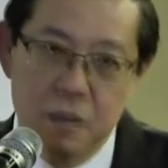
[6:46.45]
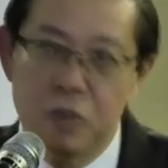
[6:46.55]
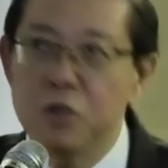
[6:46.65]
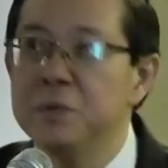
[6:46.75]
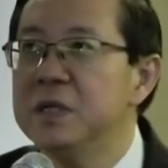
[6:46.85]

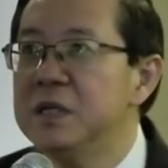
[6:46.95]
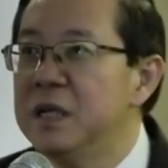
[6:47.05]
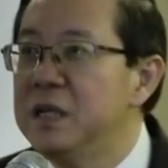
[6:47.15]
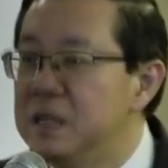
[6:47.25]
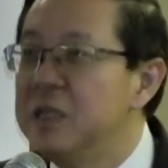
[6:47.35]
human
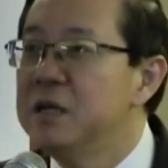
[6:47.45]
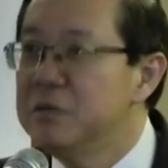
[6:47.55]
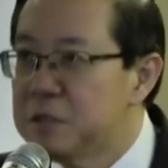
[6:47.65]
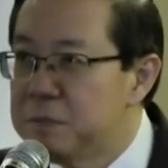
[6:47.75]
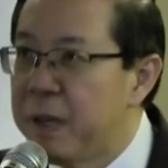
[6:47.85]

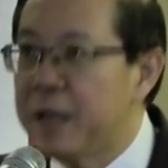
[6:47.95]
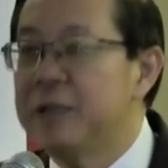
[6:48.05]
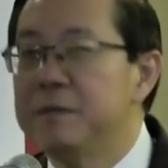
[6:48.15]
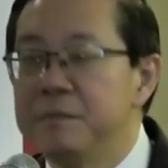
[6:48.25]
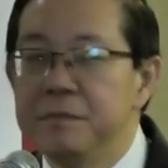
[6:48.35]
dignity, respect